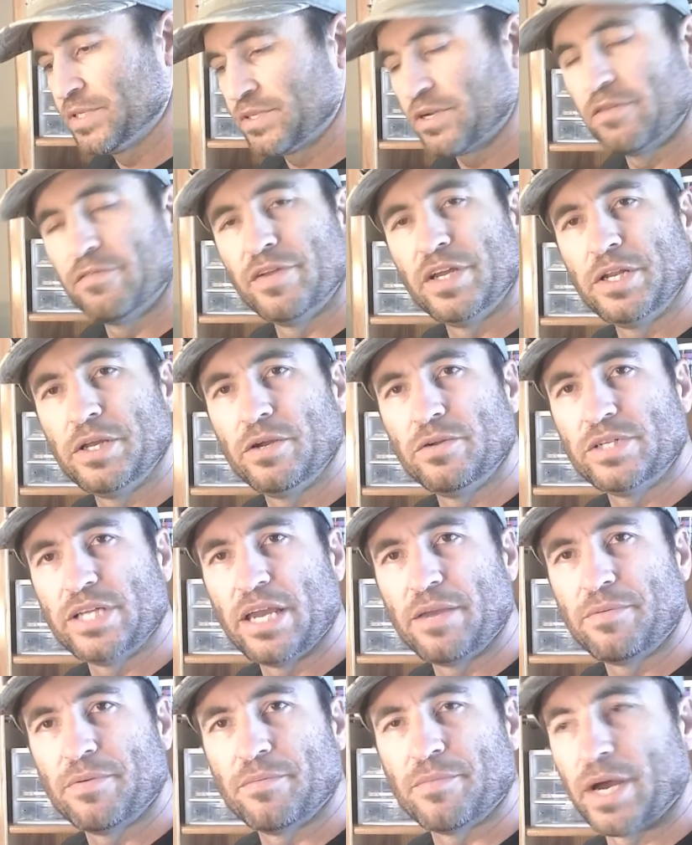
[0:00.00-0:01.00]
start
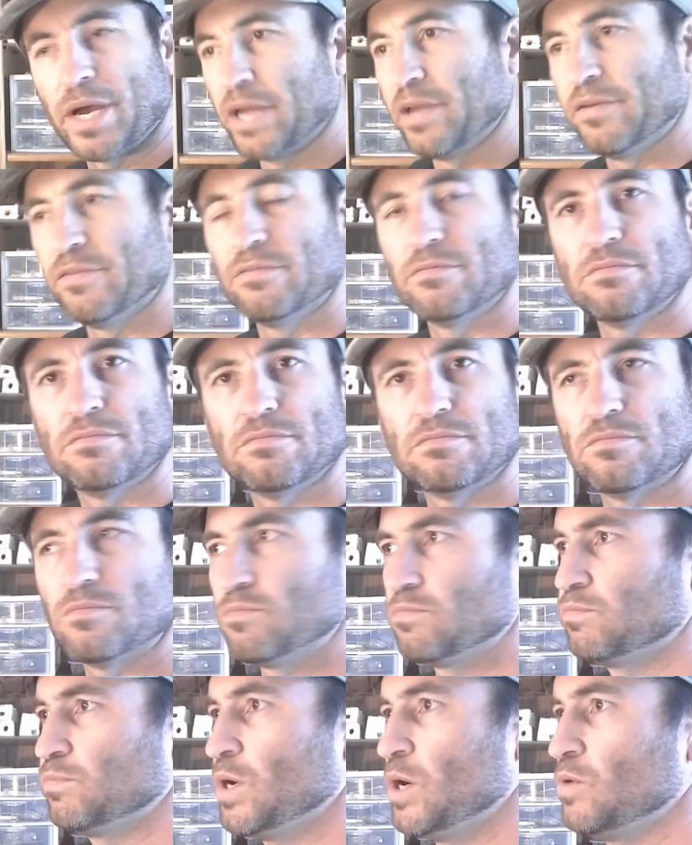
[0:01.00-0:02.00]
videotaping my
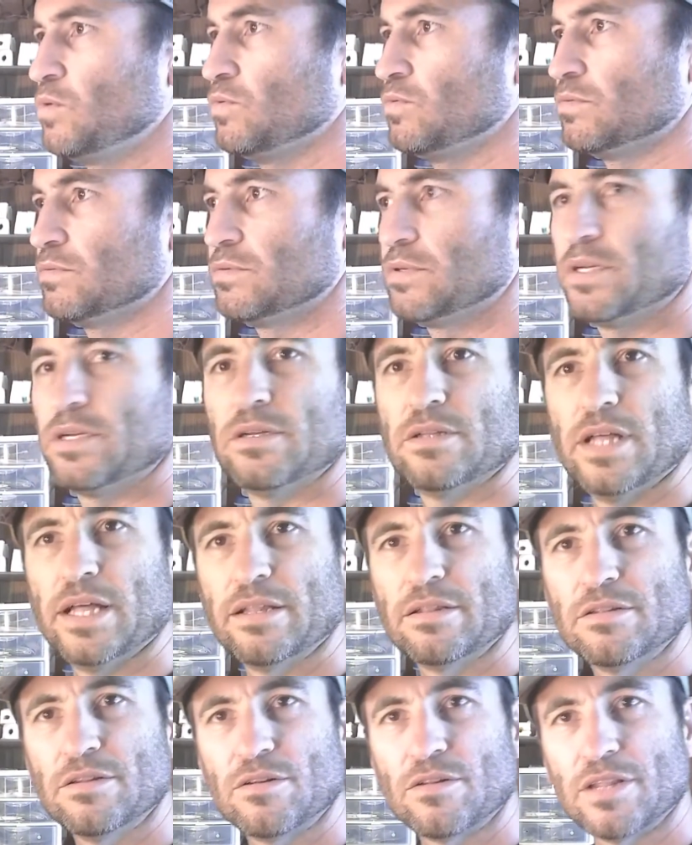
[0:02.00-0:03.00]

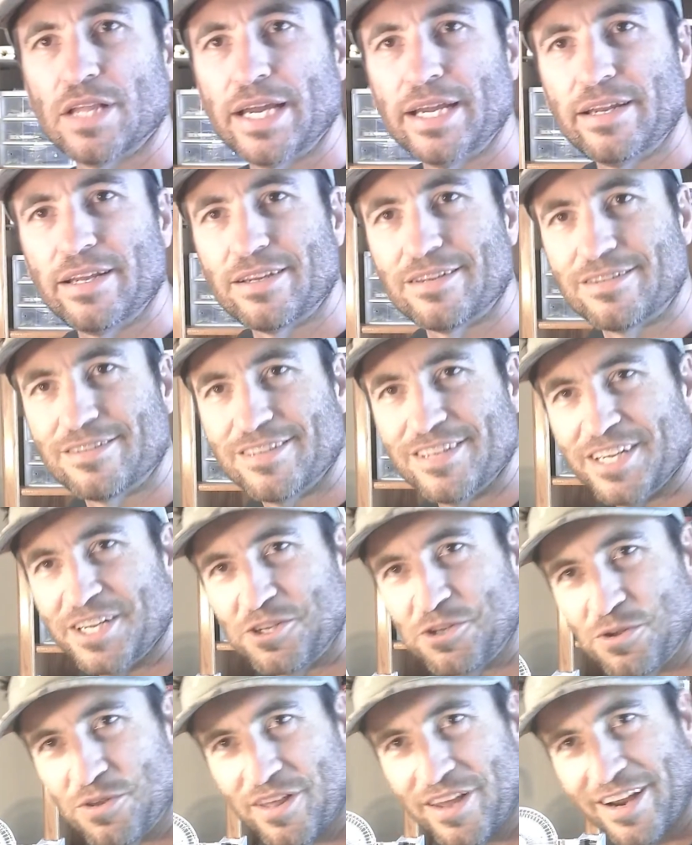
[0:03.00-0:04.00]
little lighting
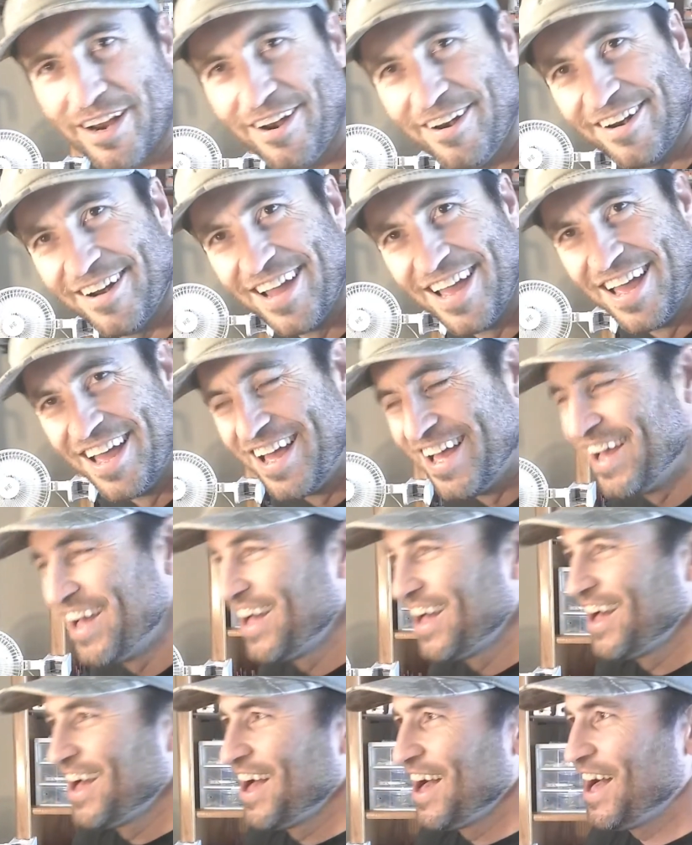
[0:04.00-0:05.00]
issue there.
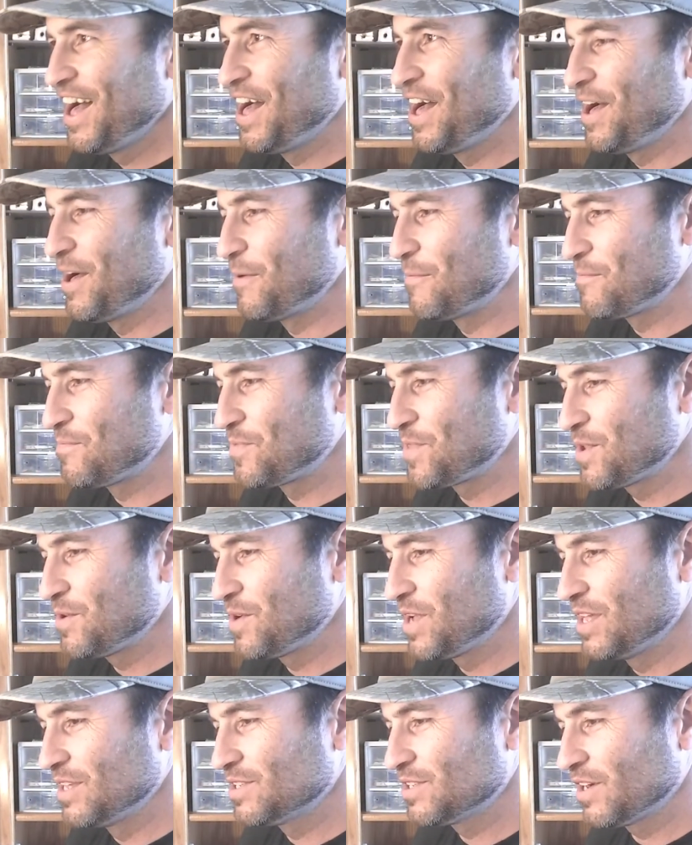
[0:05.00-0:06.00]
We're
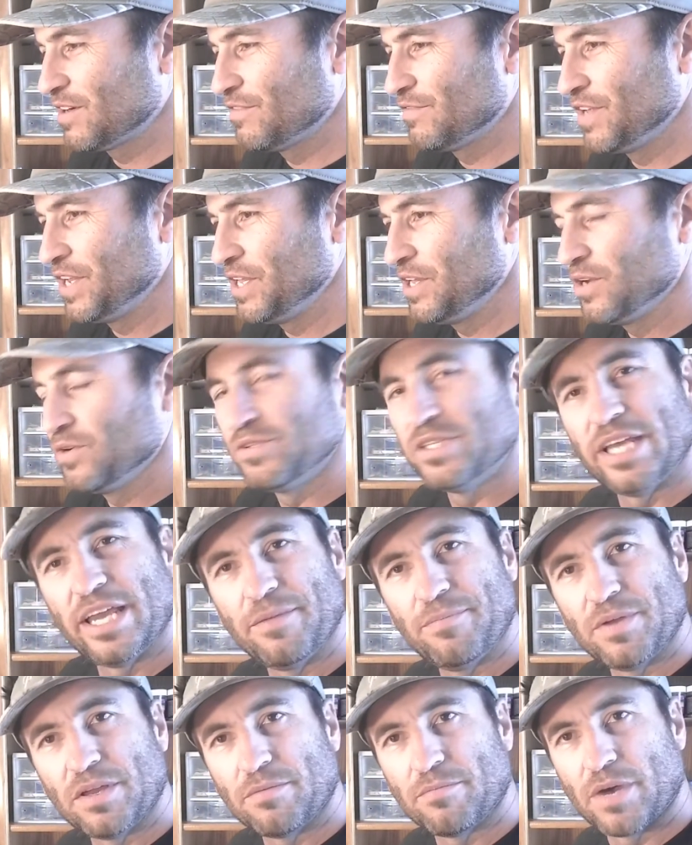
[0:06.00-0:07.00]
going to start
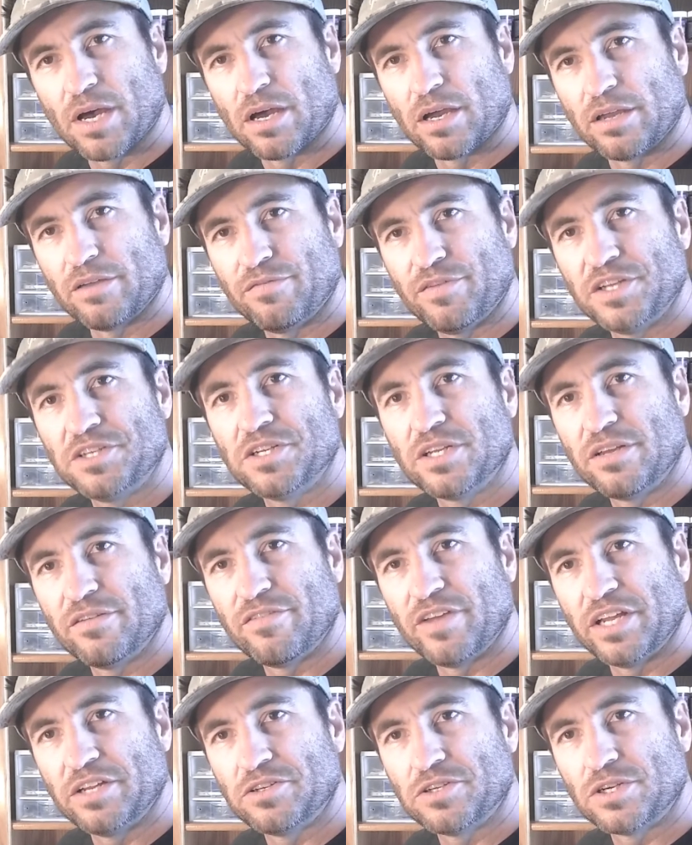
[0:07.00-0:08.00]
videotaping my fishing
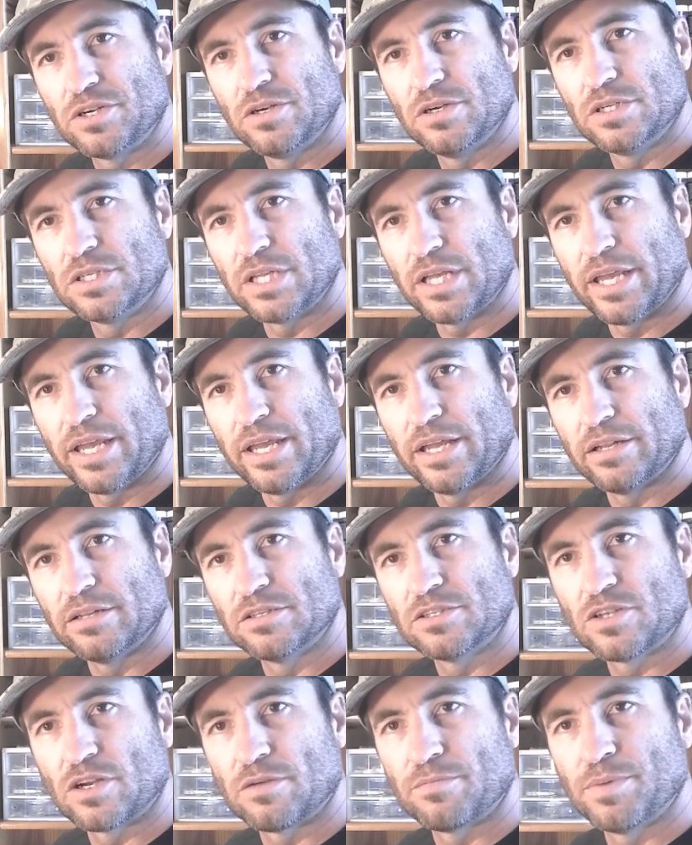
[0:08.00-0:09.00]
adventures
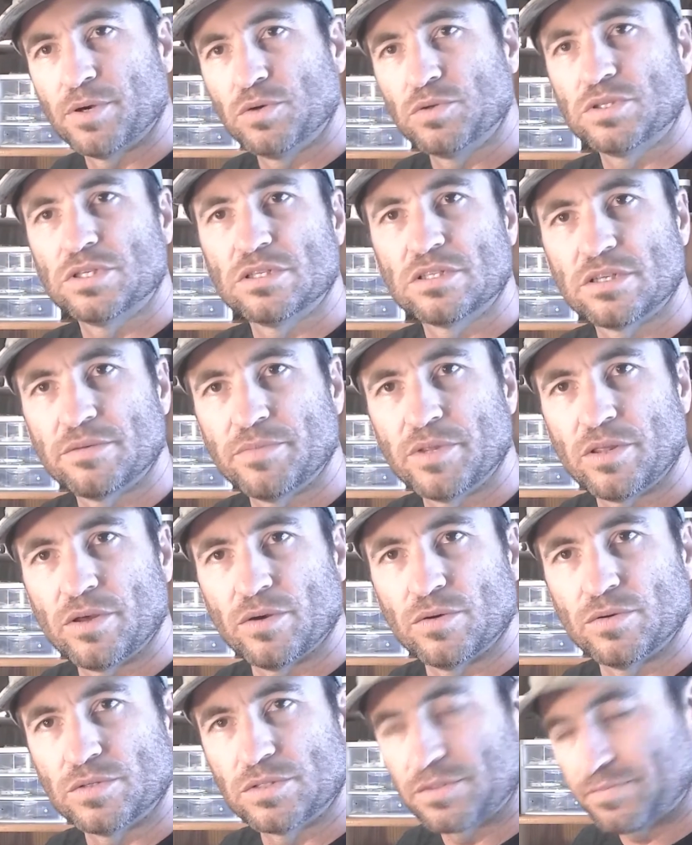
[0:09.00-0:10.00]
and start posting some of
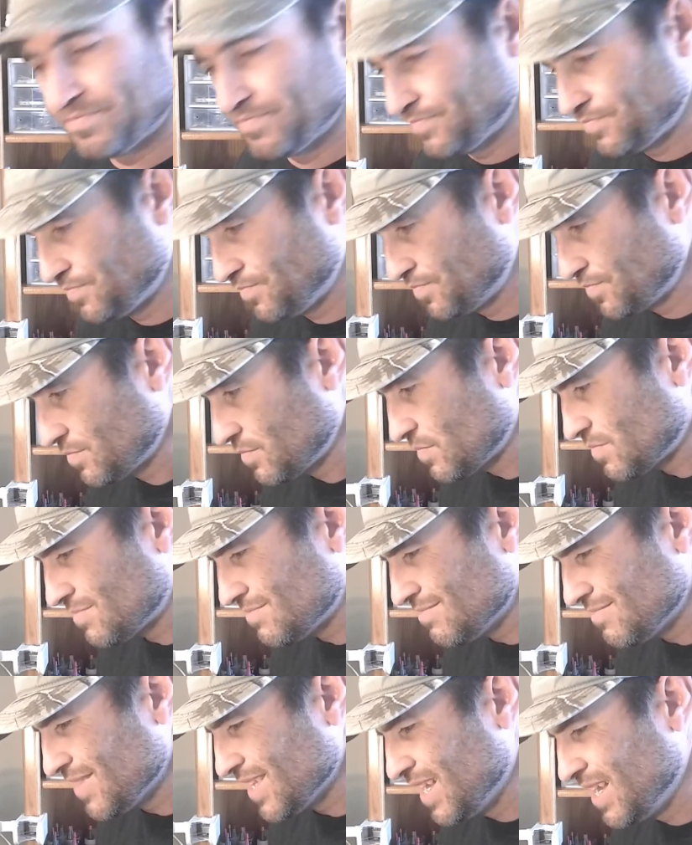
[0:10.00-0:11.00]
those.
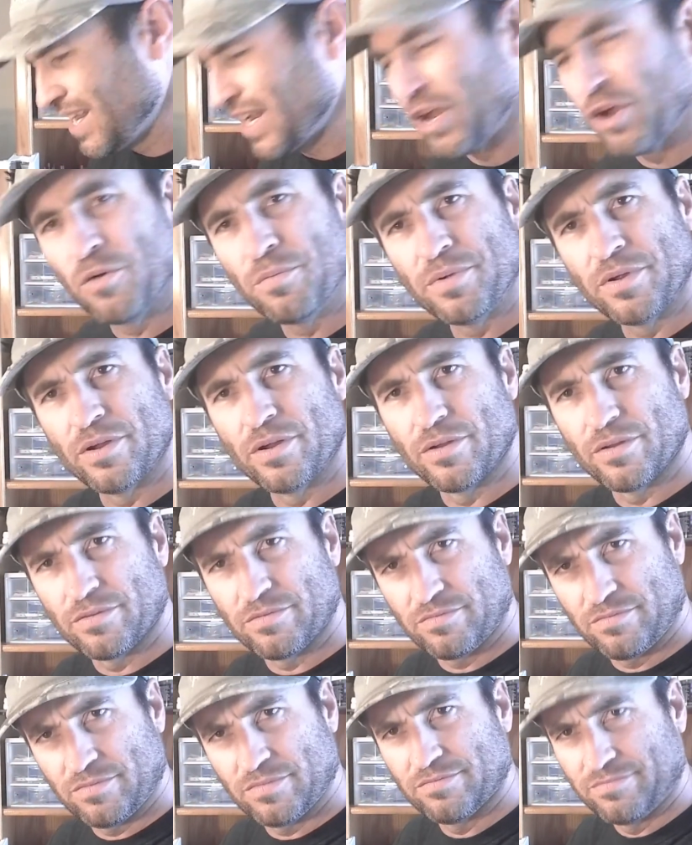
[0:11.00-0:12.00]
And I hope you